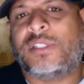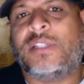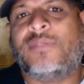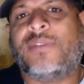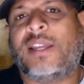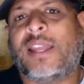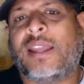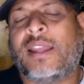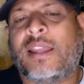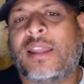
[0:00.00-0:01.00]
fight
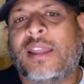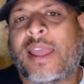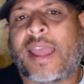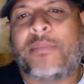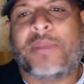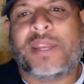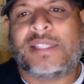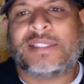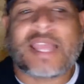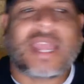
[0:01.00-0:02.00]
happened
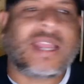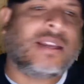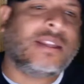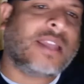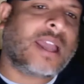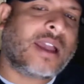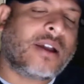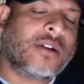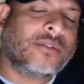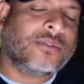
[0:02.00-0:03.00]
exactly
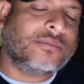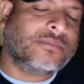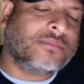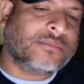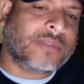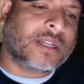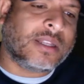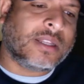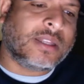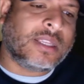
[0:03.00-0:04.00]
how
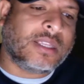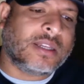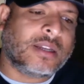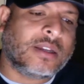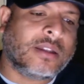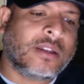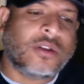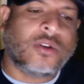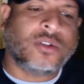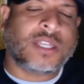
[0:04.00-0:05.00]
the
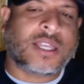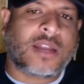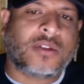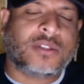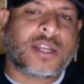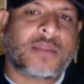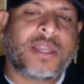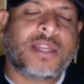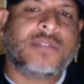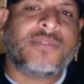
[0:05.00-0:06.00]
Jose Carlos
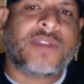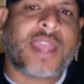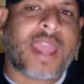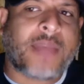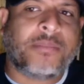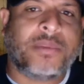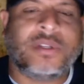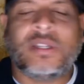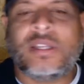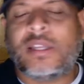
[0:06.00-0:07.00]
Ramirez fight happened.
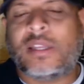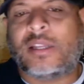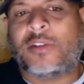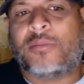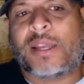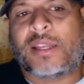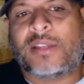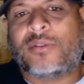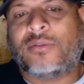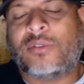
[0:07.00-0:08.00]
Little by
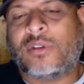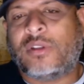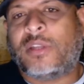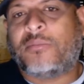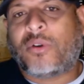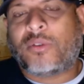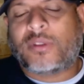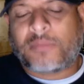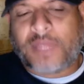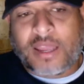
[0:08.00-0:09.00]
little, they broke
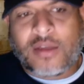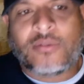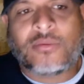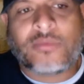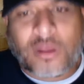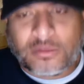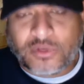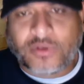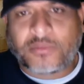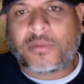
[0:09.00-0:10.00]
them down. I'm
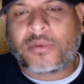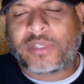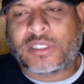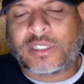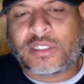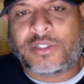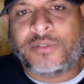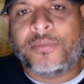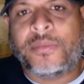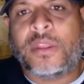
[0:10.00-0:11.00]
talking about Maurice
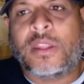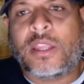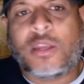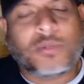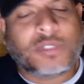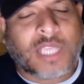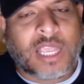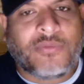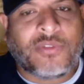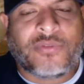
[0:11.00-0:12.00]
Hooker. He was
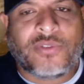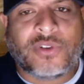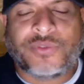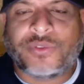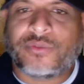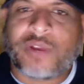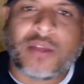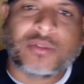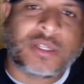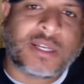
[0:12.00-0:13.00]
game for the first few
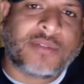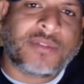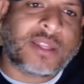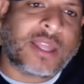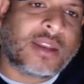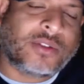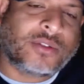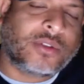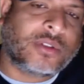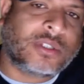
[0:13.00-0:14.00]
rounds, and then after that, you
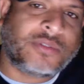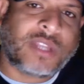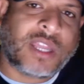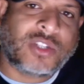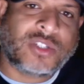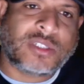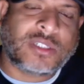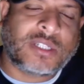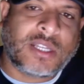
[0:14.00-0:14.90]
saw the deterioration